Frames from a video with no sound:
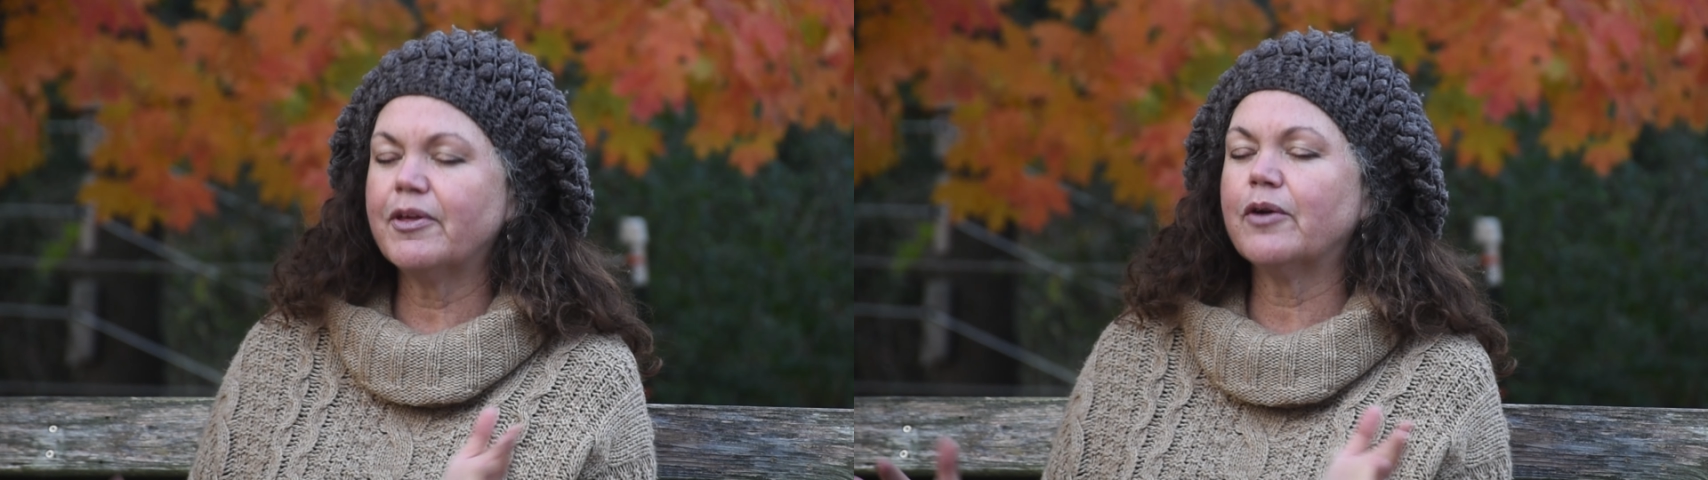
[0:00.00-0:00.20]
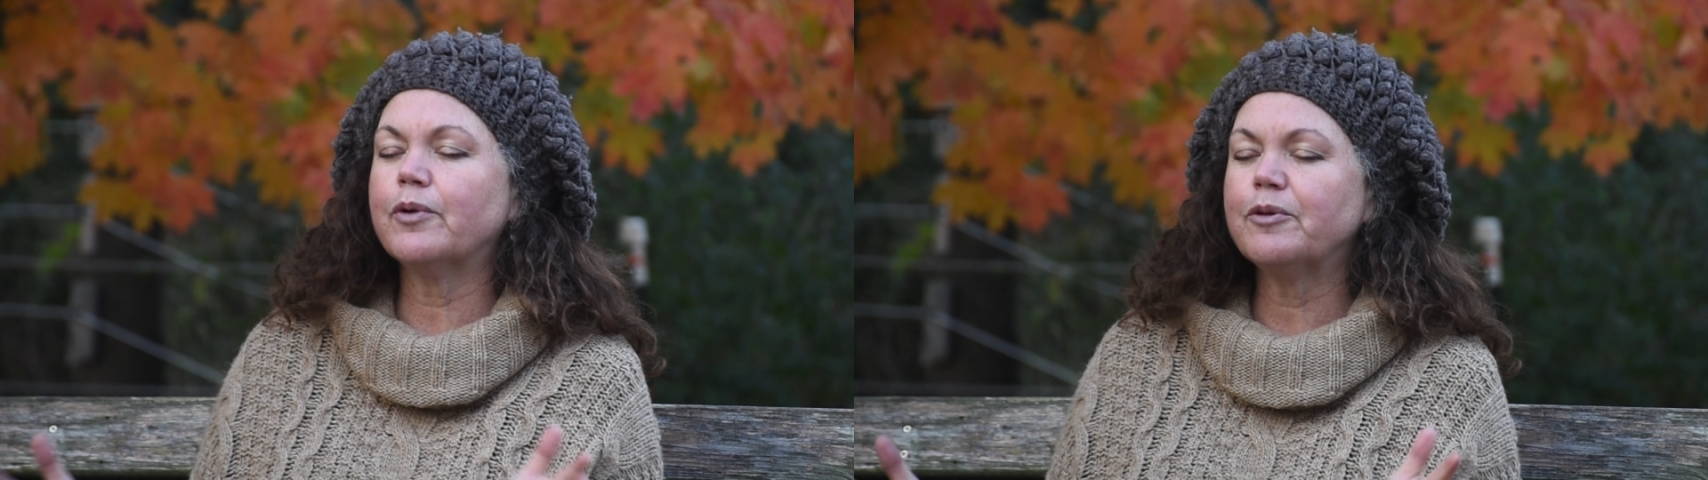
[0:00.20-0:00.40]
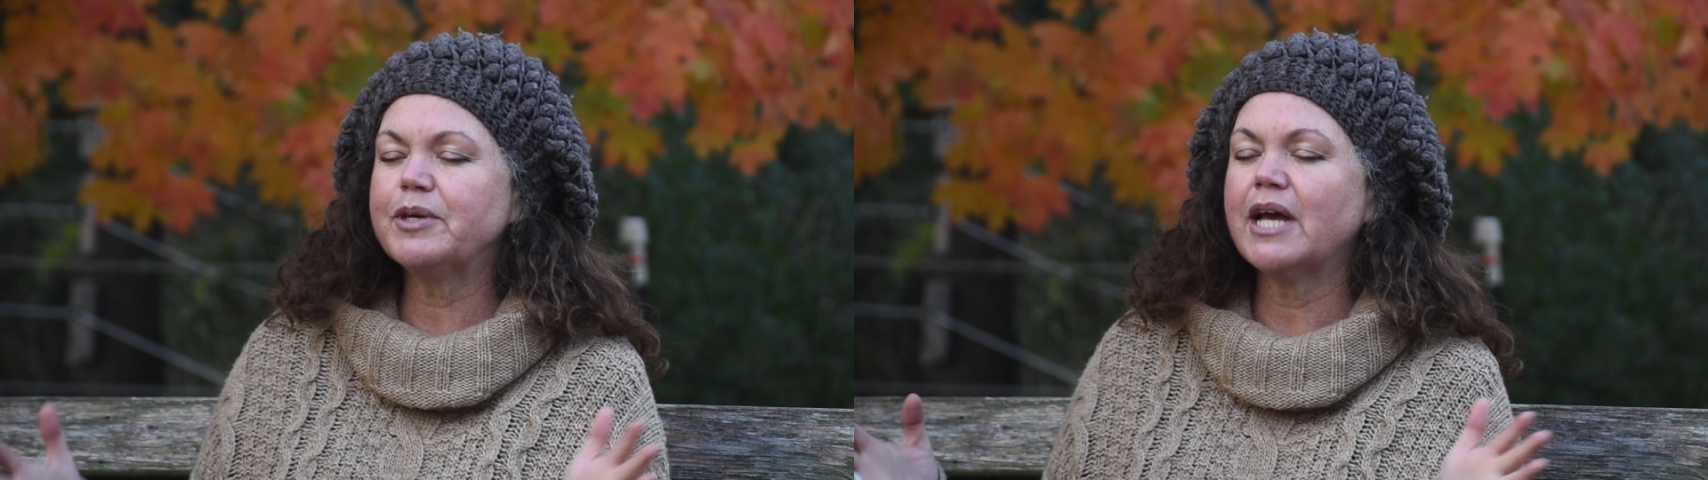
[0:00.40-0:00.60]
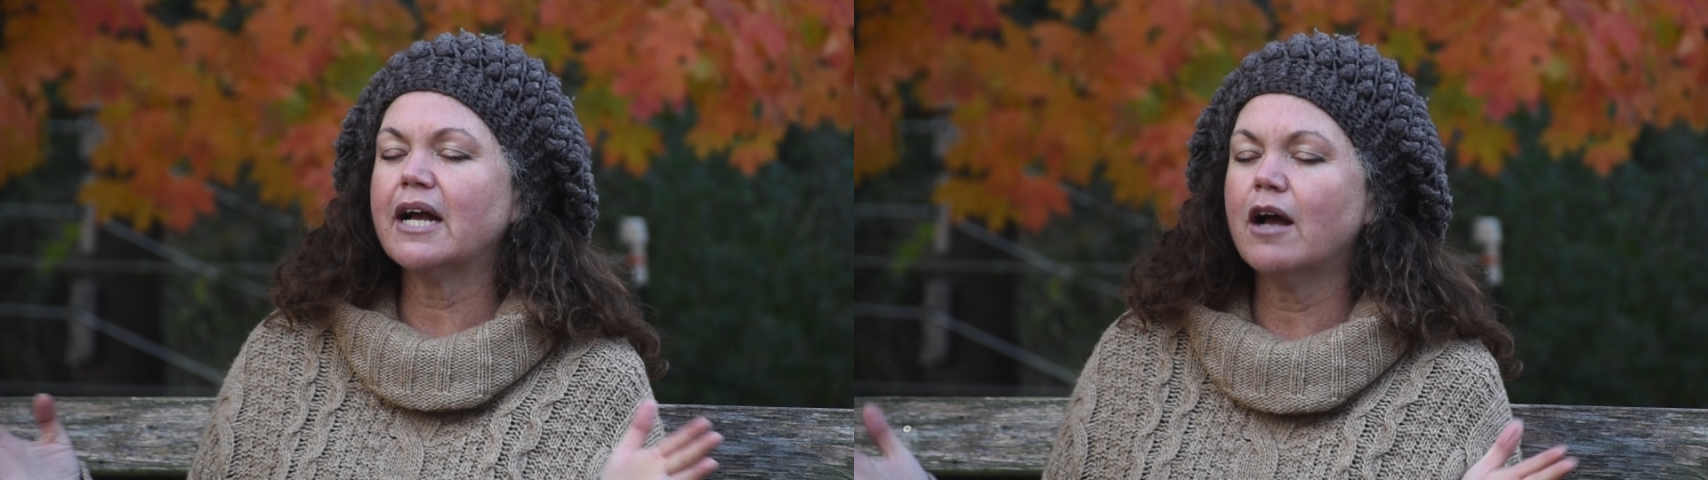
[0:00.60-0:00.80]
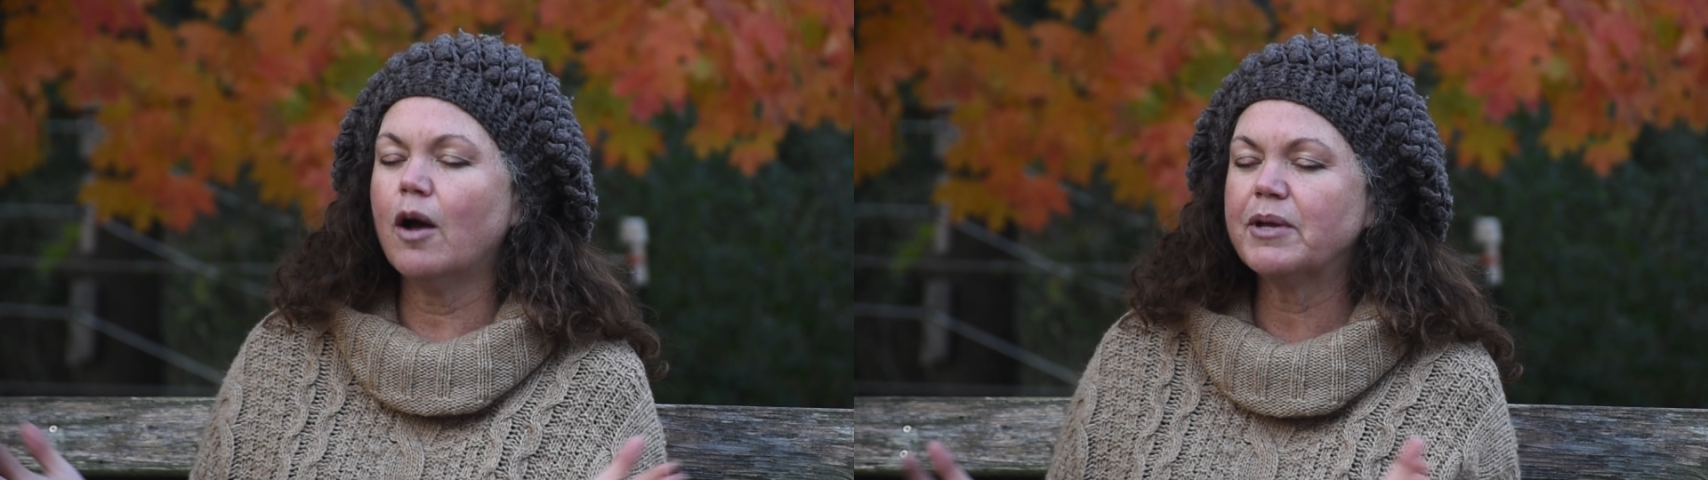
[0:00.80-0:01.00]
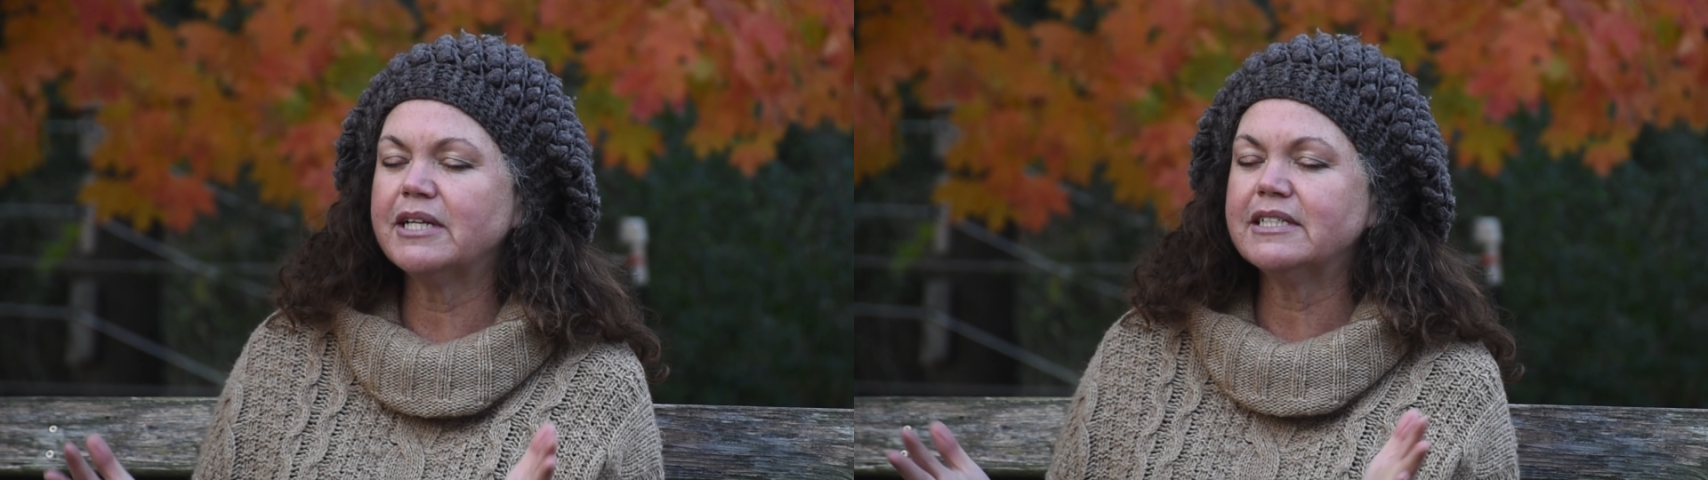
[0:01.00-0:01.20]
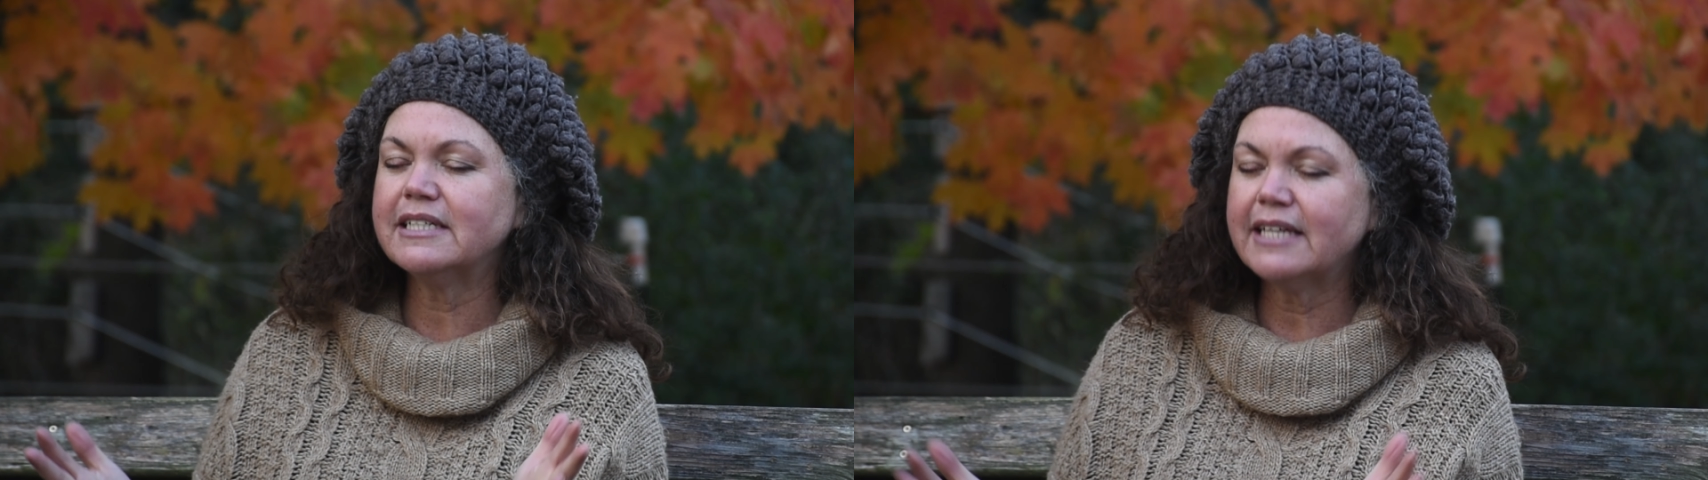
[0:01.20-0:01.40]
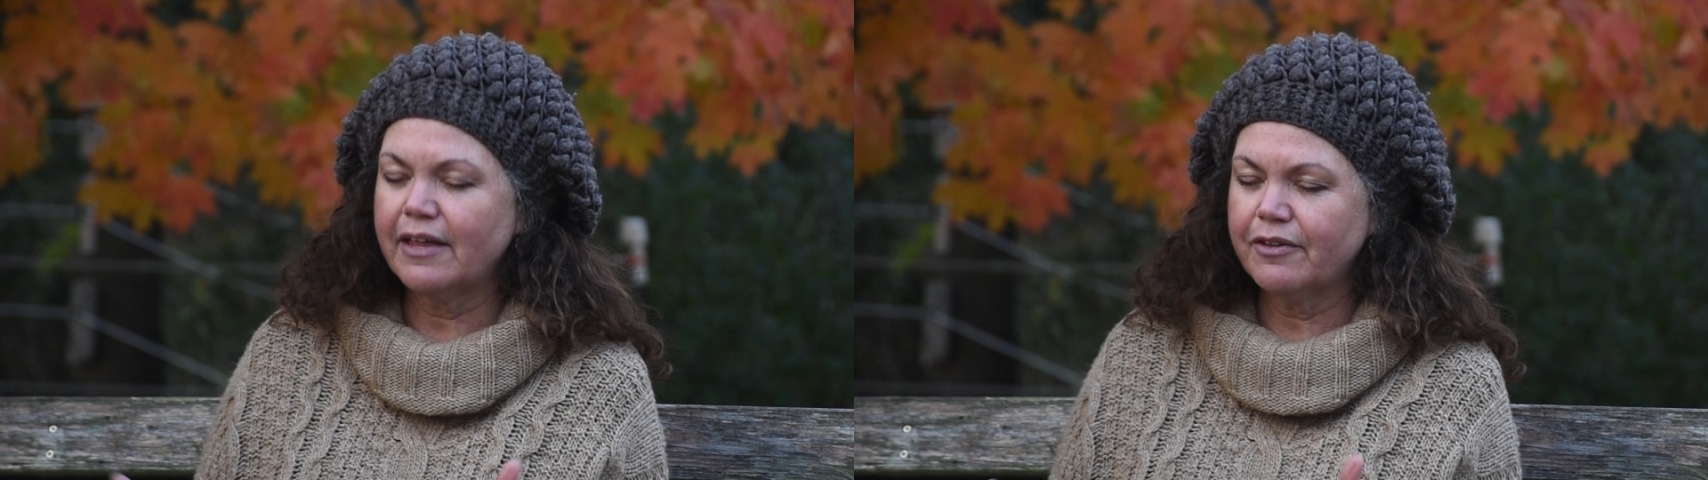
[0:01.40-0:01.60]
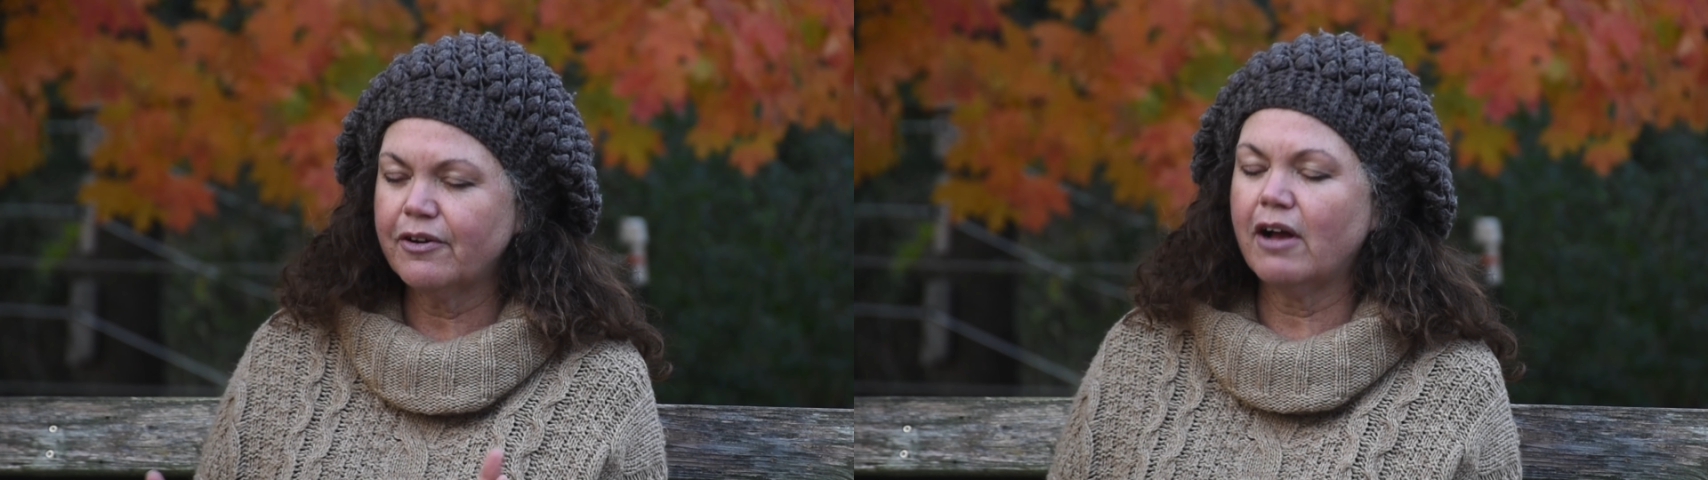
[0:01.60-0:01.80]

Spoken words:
there will be a coming together